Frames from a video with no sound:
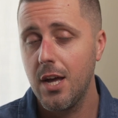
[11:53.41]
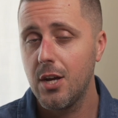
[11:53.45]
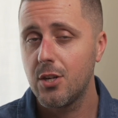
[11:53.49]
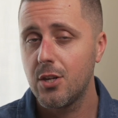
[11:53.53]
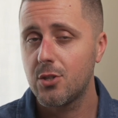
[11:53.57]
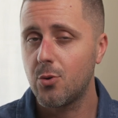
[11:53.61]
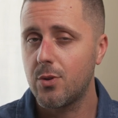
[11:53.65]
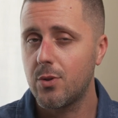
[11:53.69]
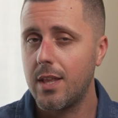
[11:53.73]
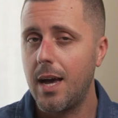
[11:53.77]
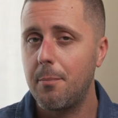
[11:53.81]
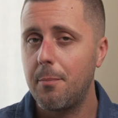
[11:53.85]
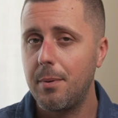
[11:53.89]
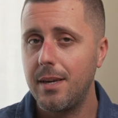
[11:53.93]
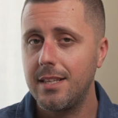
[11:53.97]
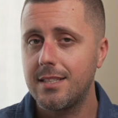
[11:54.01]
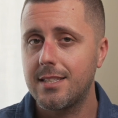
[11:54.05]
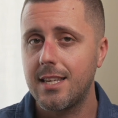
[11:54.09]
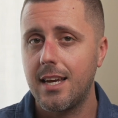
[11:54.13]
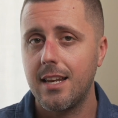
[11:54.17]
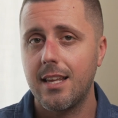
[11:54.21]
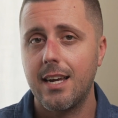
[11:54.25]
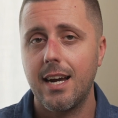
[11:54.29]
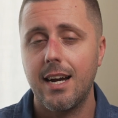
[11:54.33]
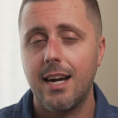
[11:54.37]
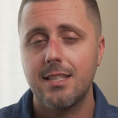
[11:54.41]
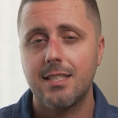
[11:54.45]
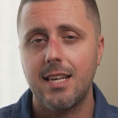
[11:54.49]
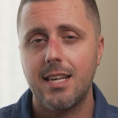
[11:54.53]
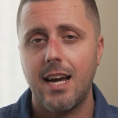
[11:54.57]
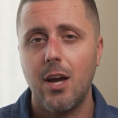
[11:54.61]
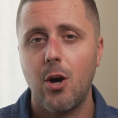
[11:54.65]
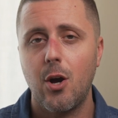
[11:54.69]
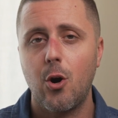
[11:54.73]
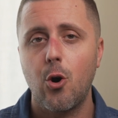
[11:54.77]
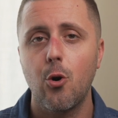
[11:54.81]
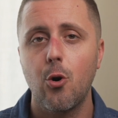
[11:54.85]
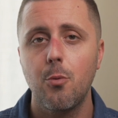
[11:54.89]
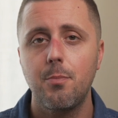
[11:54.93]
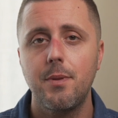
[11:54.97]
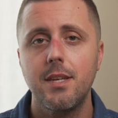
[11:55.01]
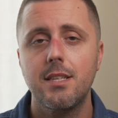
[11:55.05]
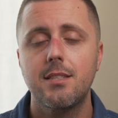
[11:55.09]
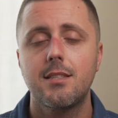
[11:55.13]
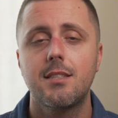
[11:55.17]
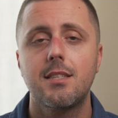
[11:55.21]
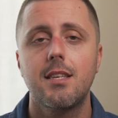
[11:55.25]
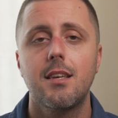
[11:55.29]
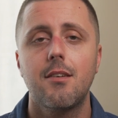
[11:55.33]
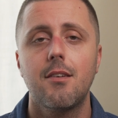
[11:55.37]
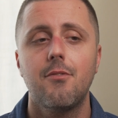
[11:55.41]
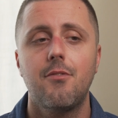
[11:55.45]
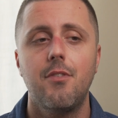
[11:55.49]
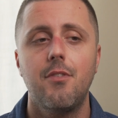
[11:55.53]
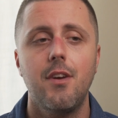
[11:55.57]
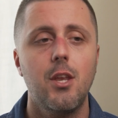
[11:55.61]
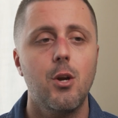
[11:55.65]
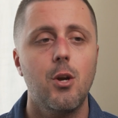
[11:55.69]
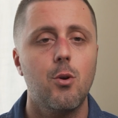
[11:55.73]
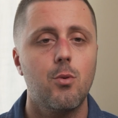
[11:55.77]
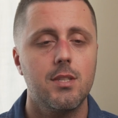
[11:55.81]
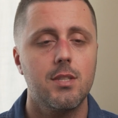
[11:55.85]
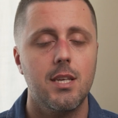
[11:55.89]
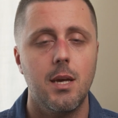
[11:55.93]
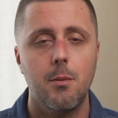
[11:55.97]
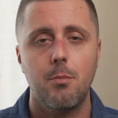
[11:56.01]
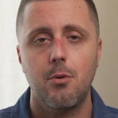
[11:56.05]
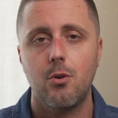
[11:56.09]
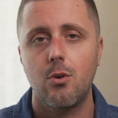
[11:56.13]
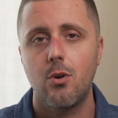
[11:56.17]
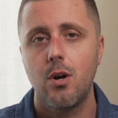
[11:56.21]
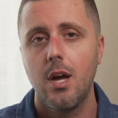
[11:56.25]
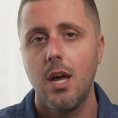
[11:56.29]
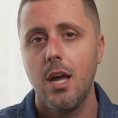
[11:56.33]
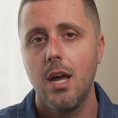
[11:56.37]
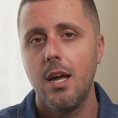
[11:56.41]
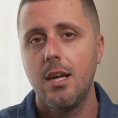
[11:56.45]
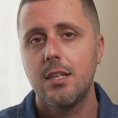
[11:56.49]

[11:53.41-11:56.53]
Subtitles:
So with that being said, guys, I hope this video was able